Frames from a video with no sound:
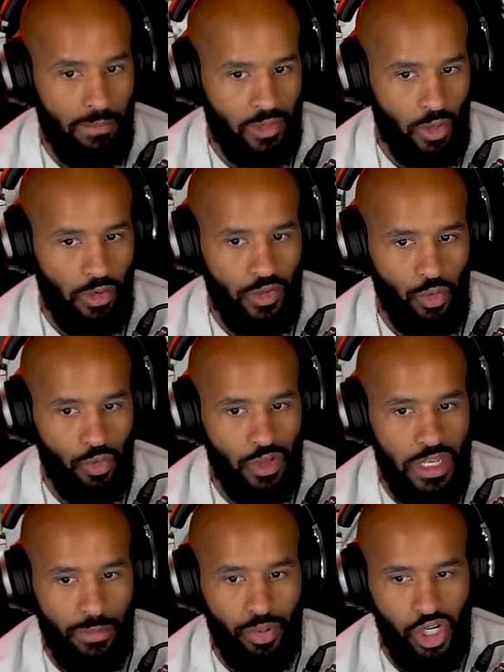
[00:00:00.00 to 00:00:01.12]
starting to
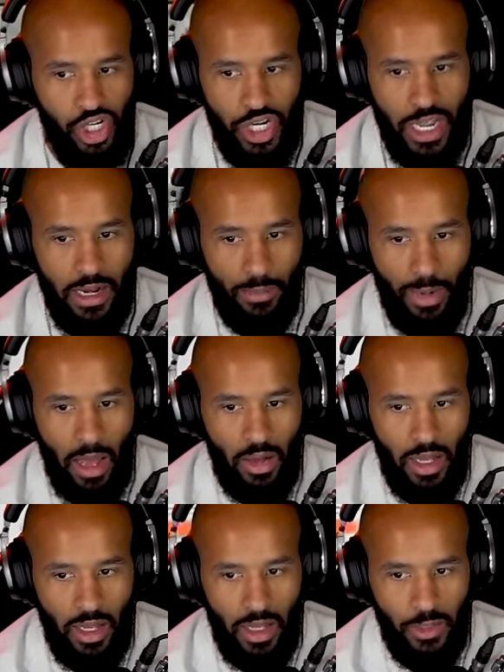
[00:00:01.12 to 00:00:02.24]
really appreciate about
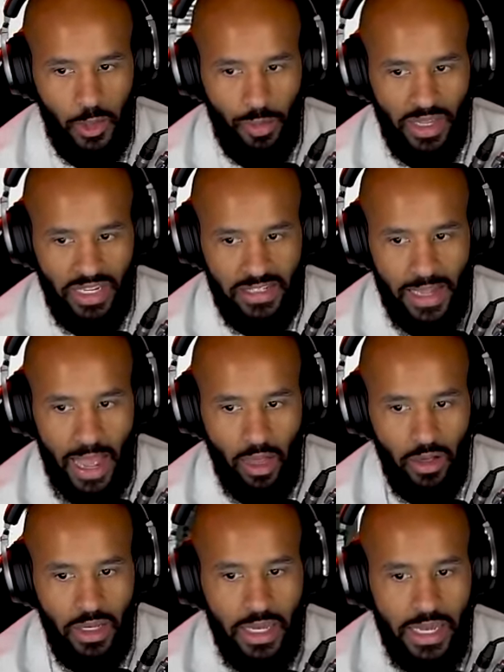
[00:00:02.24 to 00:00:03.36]
Superlek's
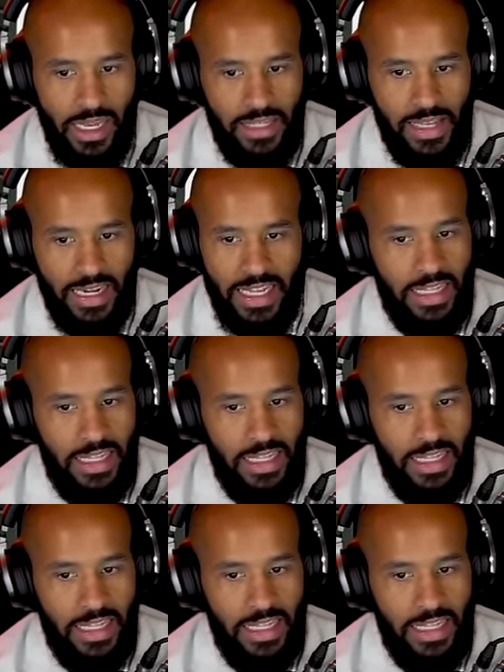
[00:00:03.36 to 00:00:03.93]
style is that he